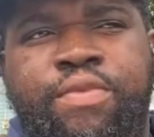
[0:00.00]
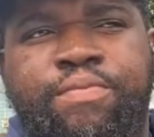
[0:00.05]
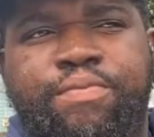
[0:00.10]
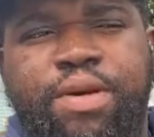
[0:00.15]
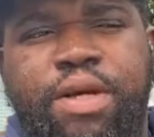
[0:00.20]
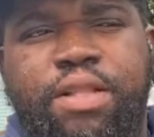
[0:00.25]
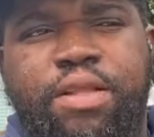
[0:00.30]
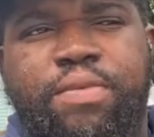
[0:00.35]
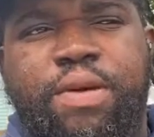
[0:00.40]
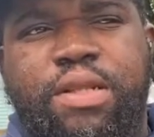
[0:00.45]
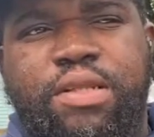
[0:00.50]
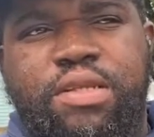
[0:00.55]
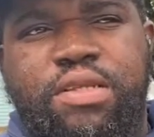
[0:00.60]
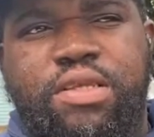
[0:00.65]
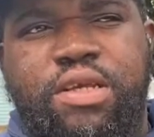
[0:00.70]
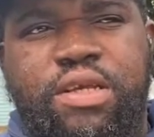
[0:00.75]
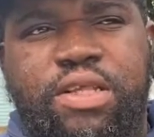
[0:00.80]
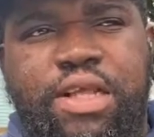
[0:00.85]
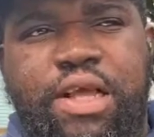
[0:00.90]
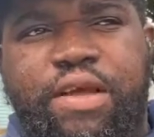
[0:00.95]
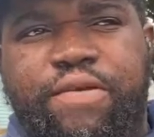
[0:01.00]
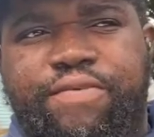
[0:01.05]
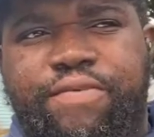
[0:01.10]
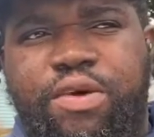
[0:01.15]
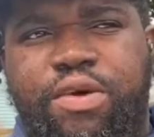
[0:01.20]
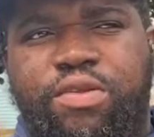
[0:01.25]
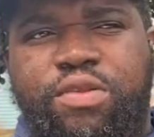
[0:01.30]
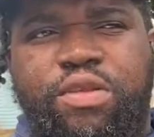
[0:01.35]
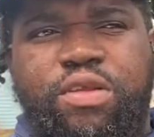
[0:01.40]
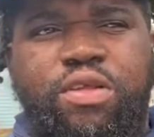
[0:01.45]
Better about this team than I
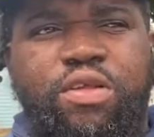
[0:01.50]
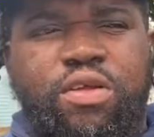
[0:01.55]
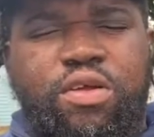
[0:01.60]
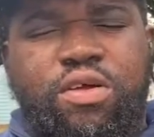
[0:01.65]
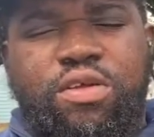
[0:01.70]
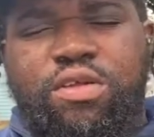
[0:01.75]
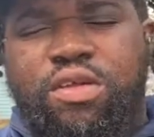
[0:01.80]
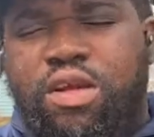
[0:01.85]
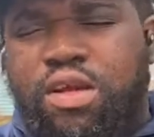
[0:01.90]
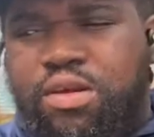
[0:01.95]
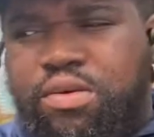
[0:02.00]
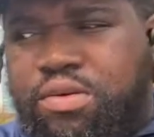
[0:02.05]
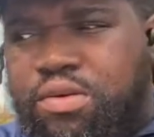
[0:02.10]
felt in a long time.